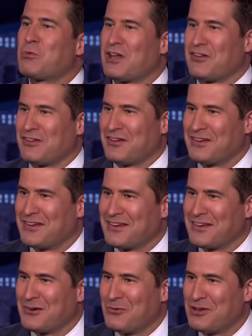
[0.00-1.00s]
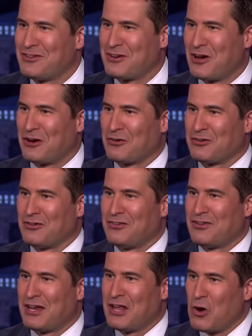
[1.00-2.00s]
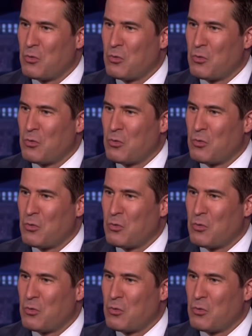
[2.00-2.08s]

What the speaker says: president went to Congress and said,